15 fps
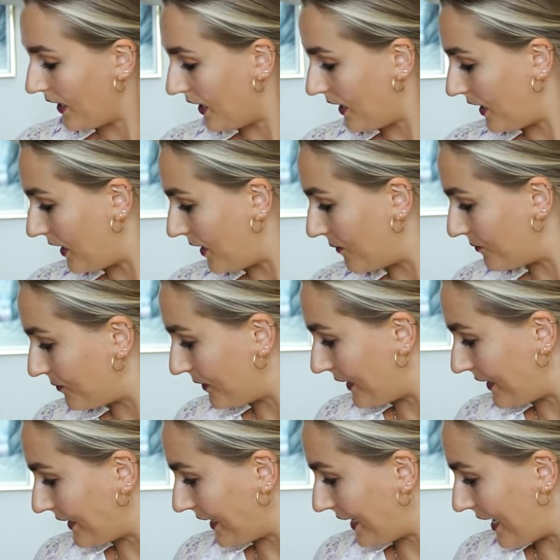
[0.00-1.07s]

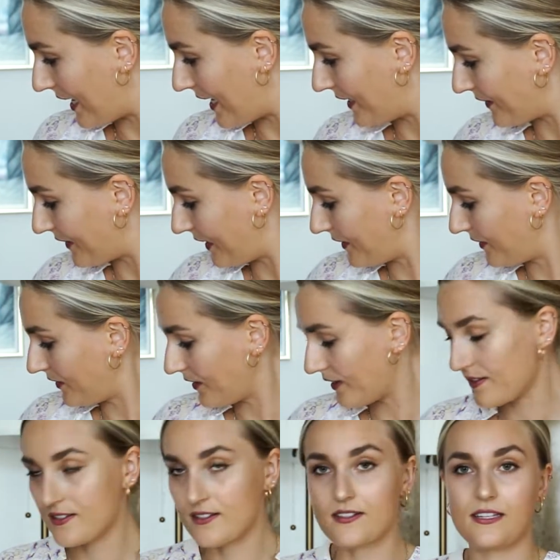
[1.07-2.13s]
And yeah, and then
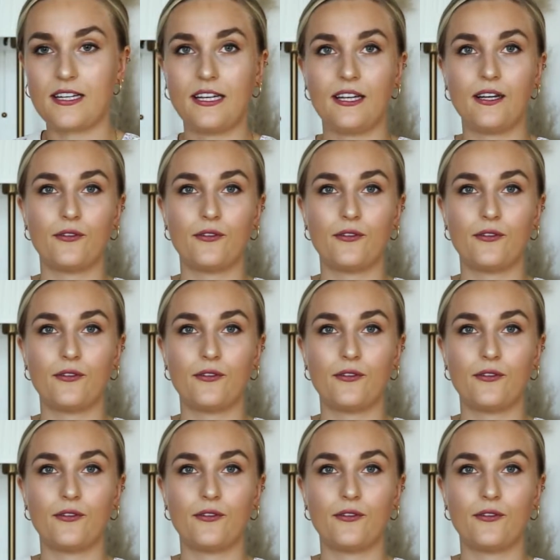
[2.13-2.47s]
let's see